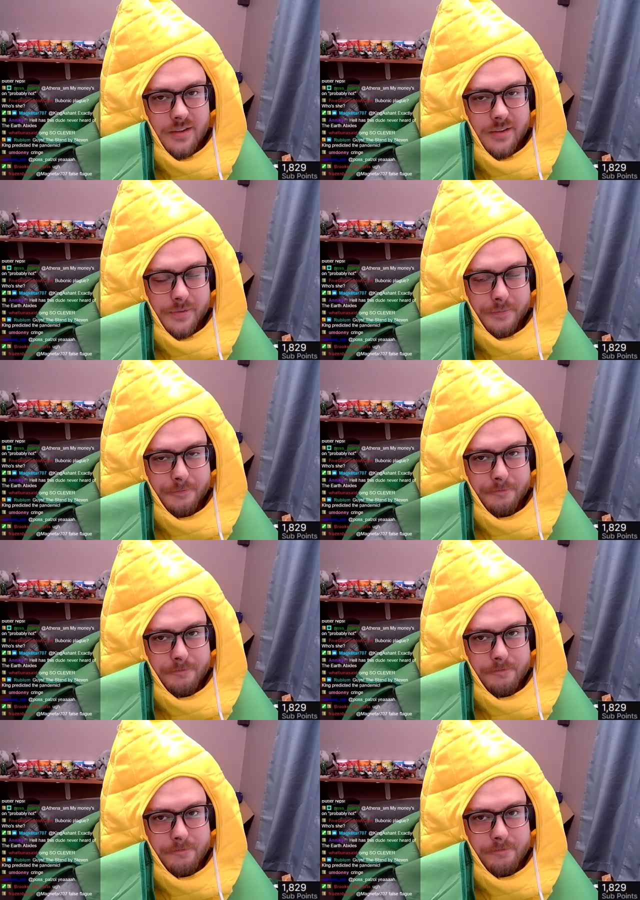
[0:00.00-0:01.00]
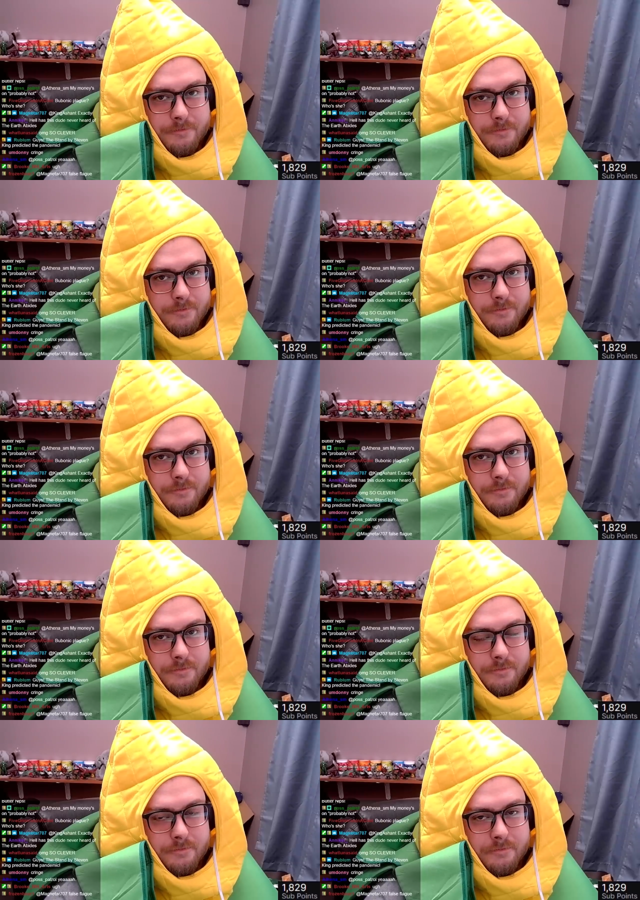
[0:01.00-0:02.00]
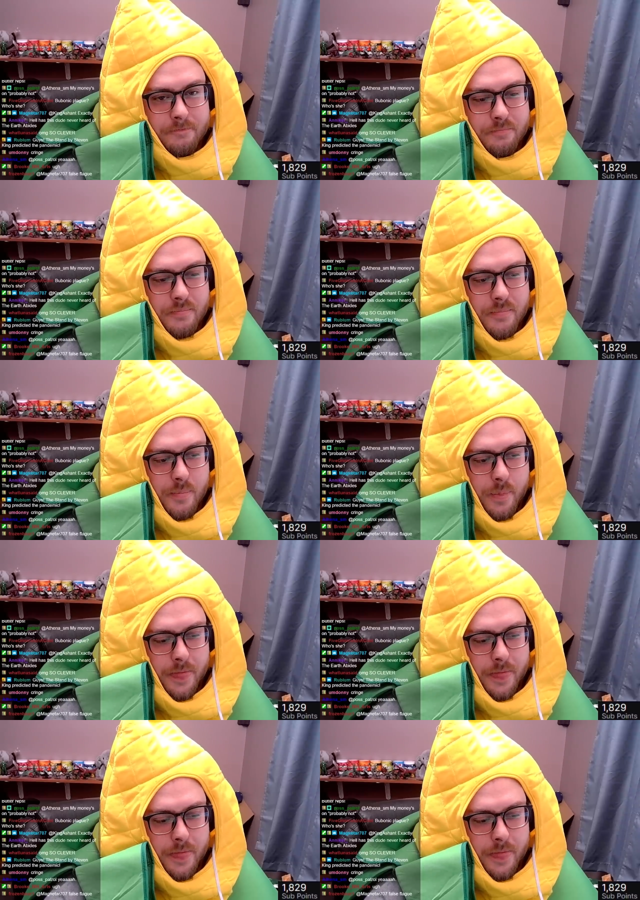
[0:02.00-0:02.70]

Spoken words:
Nobody speaks.